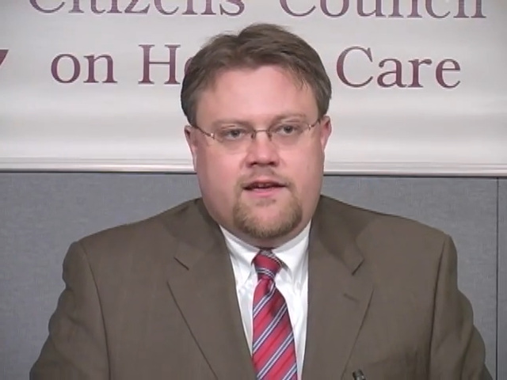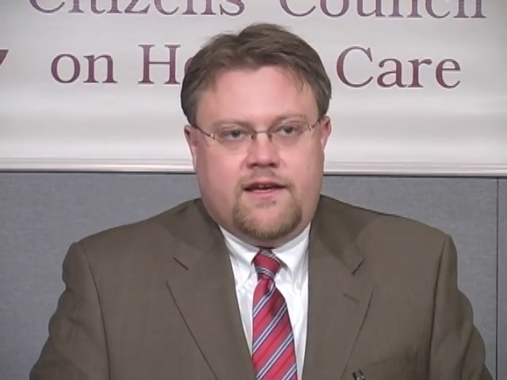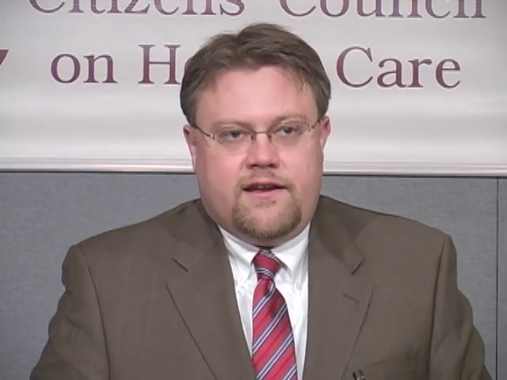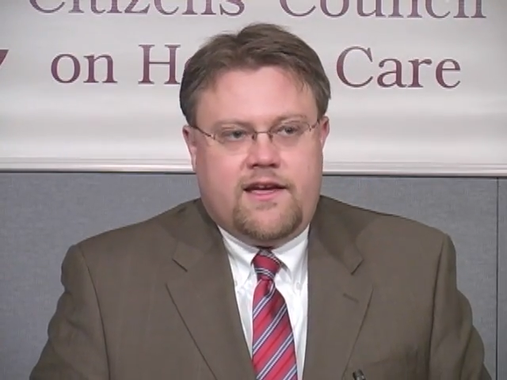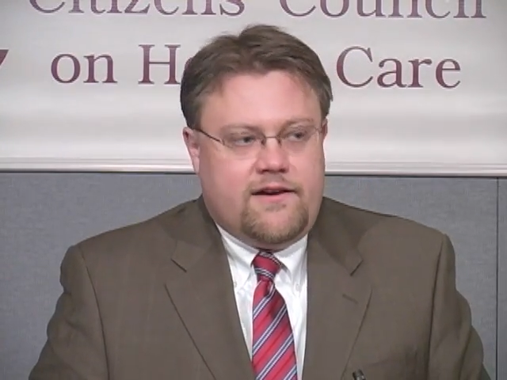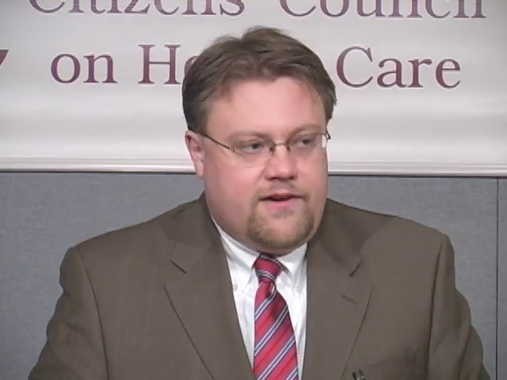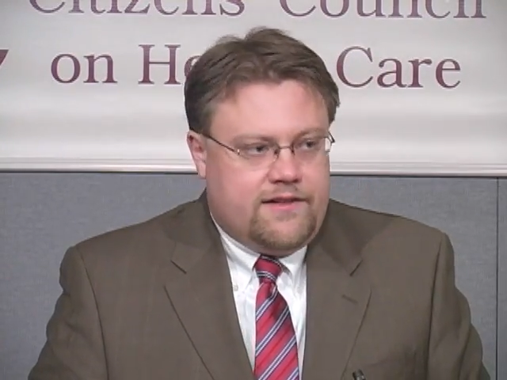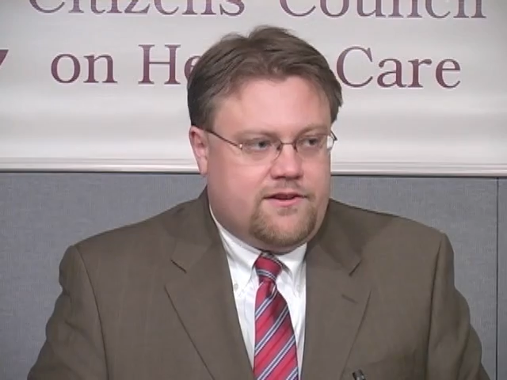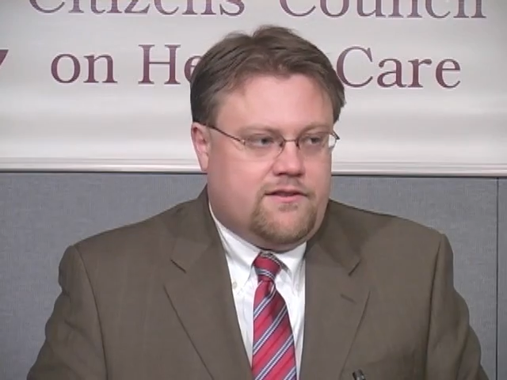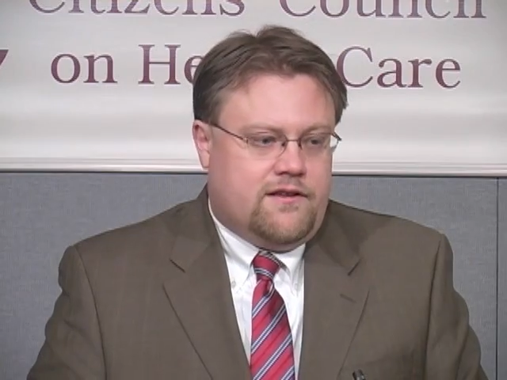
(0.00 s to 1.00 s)
and have had
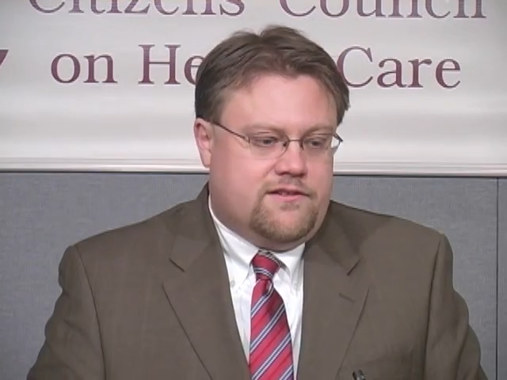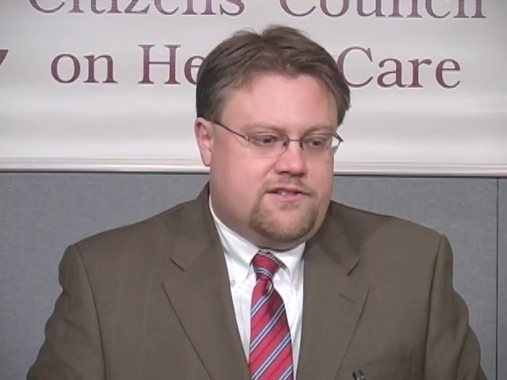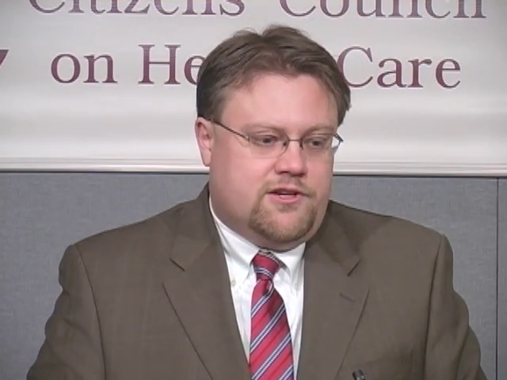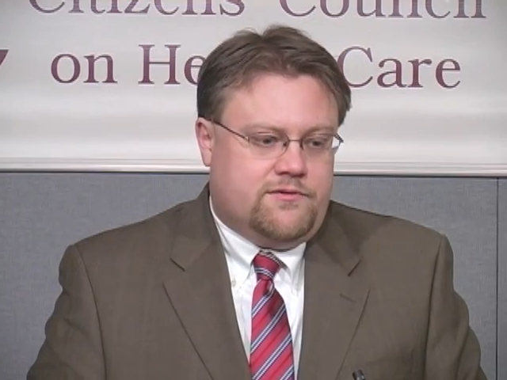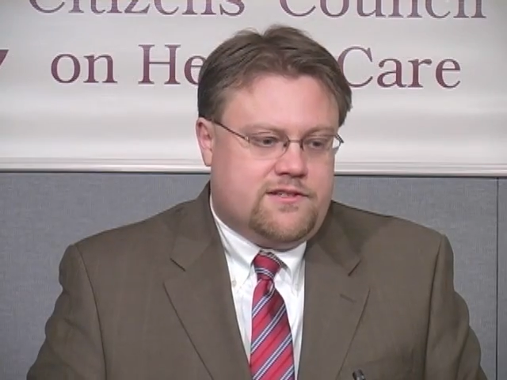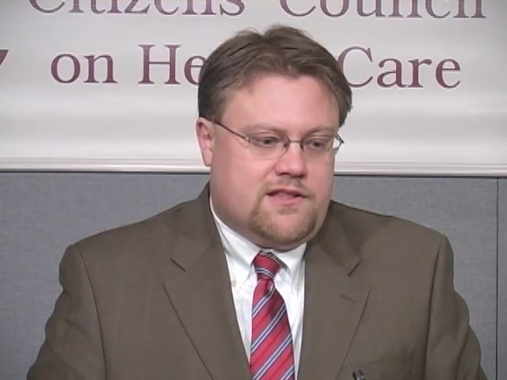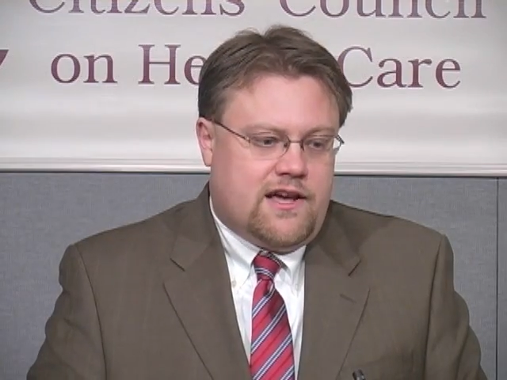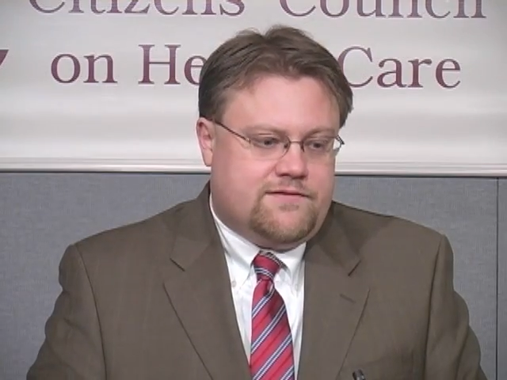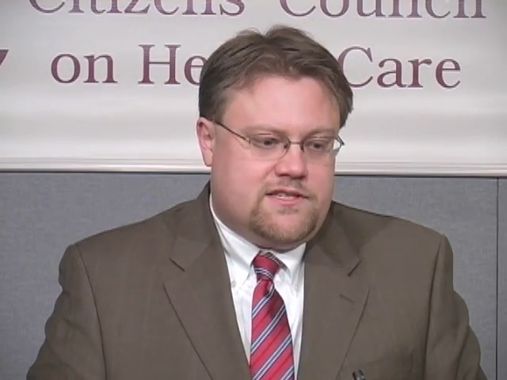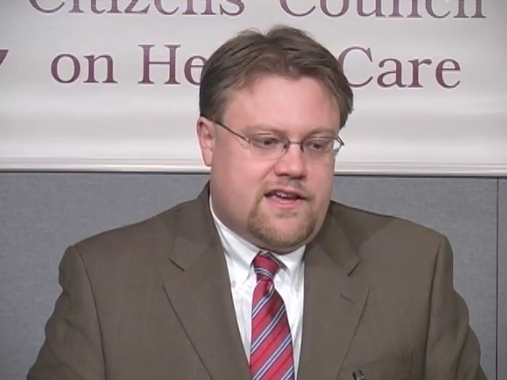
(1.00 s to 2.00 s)
their children's
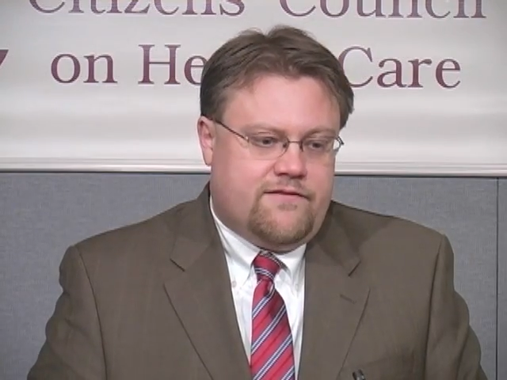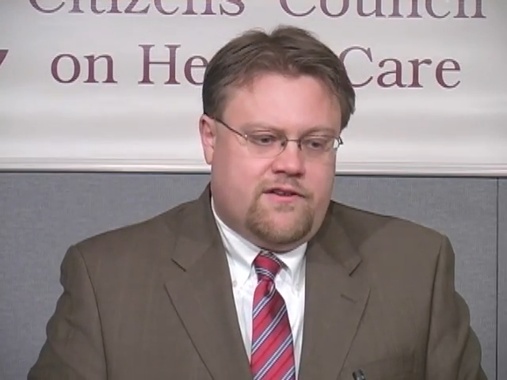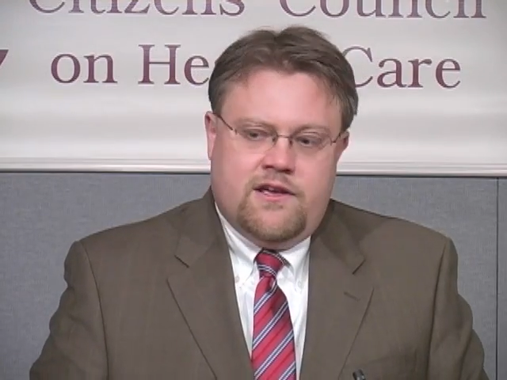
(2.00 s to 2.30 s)
lives saved.